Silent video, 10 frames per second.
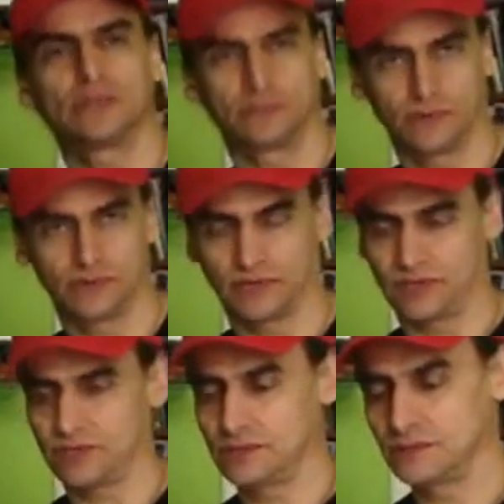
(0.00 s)

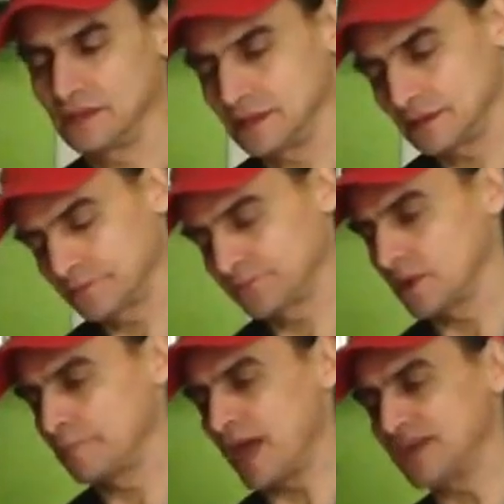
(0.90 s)
nutrients.
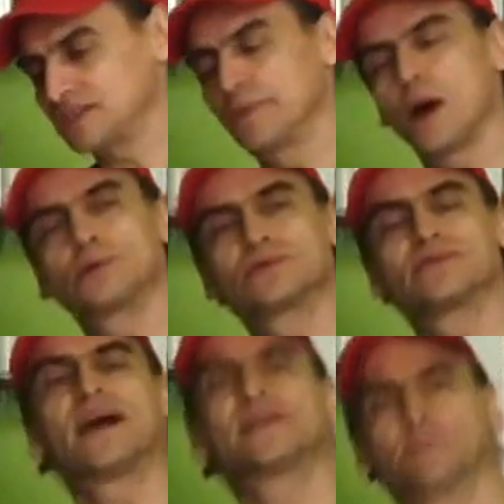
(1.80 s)
As opposed to
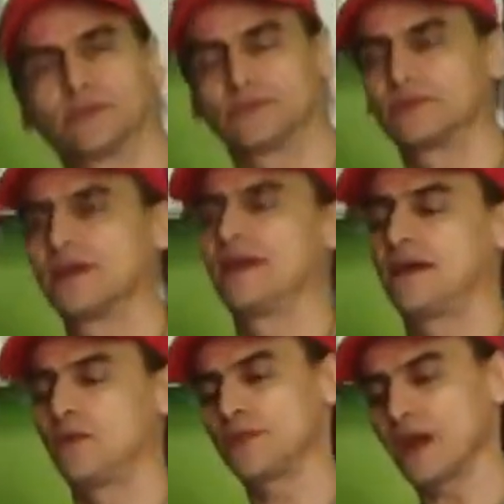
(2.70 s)
vitamins.
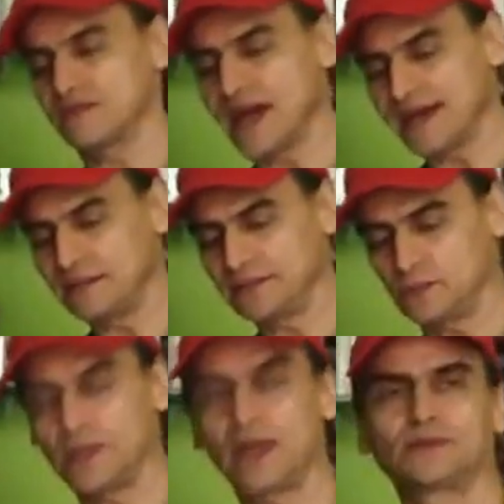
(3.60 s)
Without vitamins, we
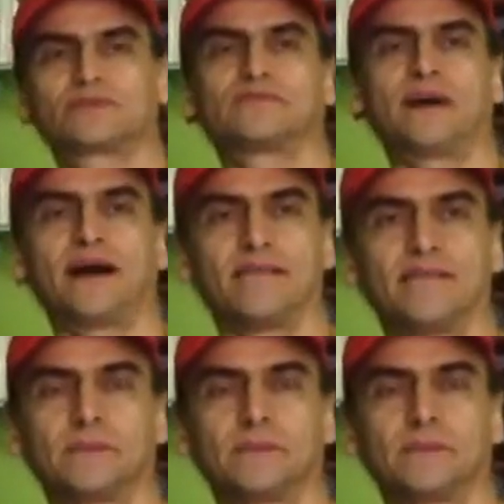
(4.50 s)
cannot survive.